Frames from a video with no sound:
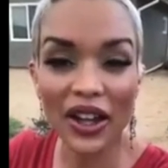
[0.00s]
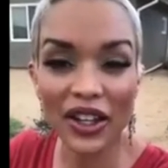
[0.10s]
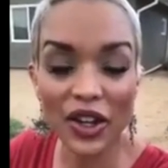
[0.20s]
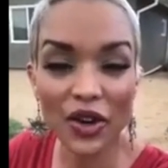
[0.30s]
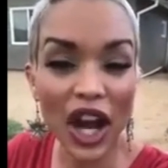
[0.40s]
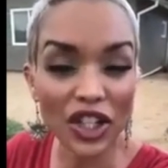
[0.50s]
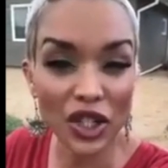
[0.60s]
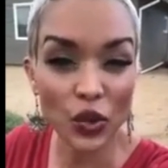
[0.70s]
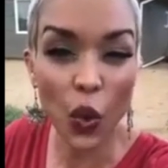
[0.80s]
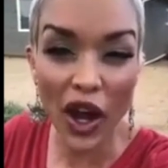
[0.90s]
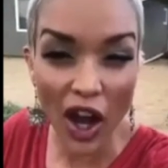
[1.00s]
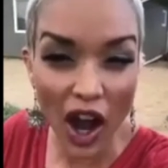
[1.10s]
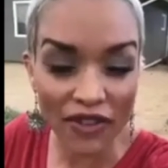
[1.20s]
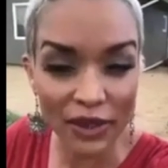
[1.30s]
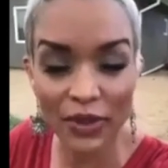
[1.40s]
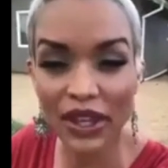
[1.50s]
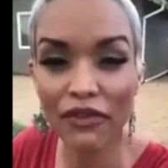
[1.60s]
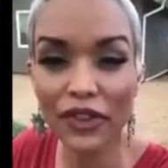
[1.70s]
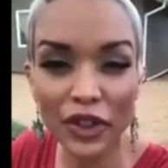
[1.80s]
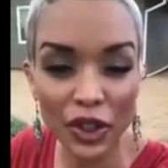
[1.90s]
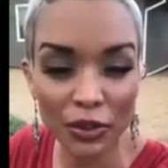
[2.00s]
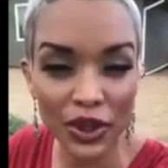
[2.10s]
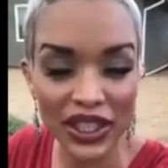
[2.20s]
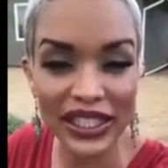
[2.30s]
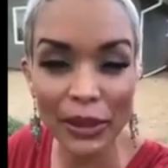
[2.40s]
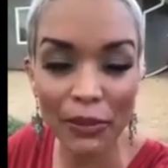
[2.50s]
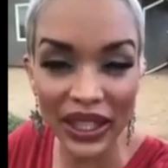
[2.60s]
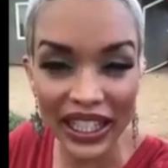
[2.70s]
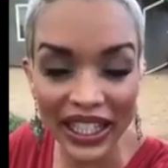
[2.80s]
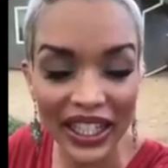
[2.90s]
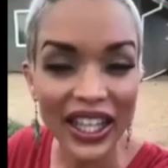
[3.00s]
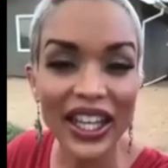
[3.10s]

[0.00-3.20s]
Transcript: you know, not just one-offs, but they fill your book simply.